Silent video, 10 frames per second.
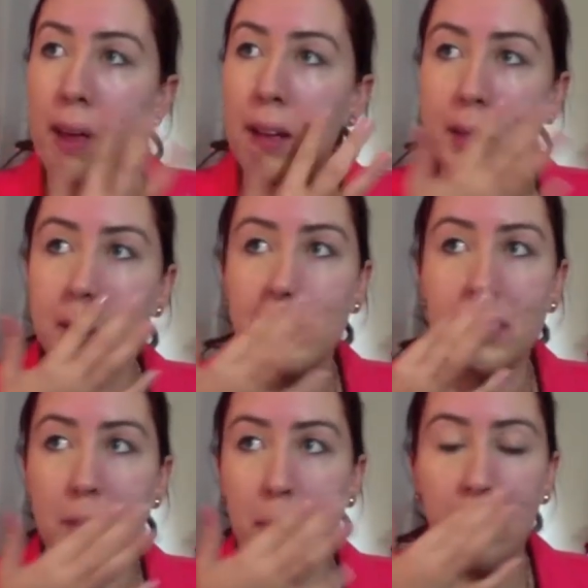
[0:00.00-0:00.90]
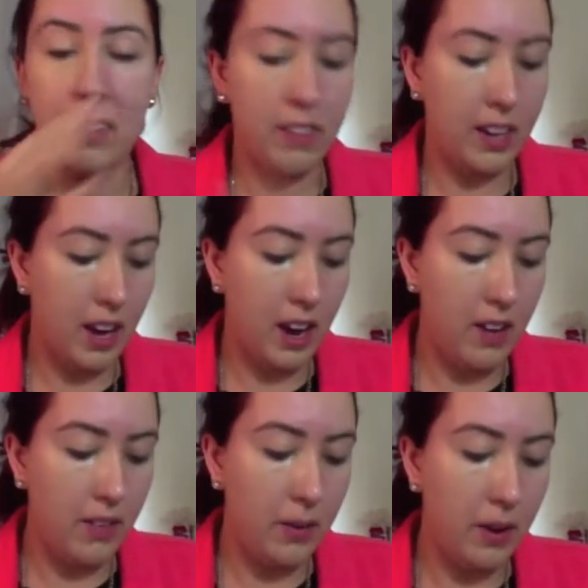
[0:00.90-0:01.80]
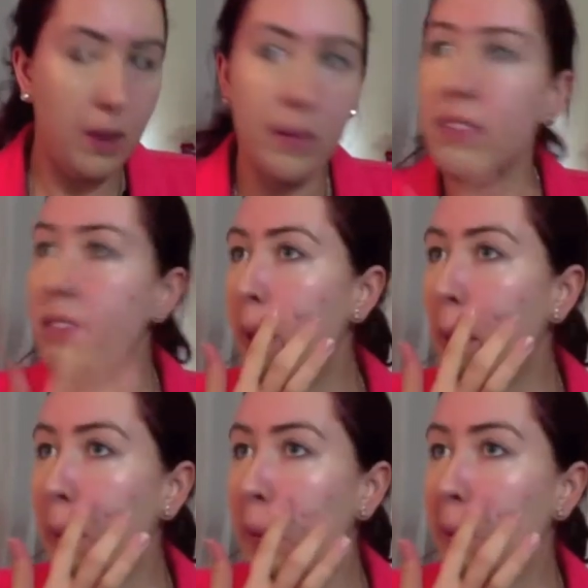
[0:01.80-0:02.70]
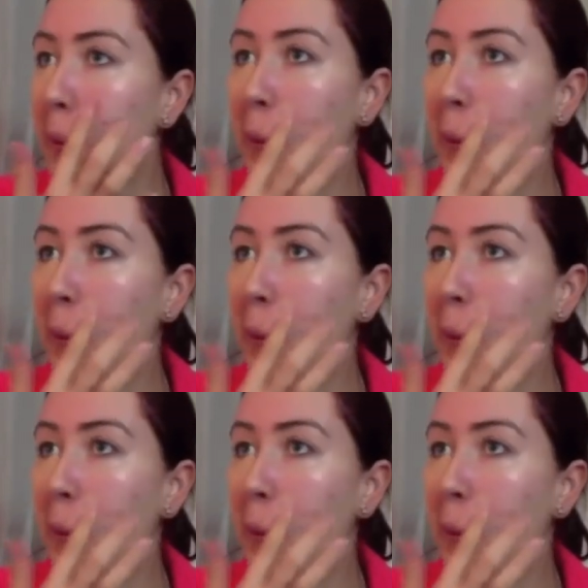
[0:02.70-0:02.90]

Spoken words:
So just moving it everywhere on my face.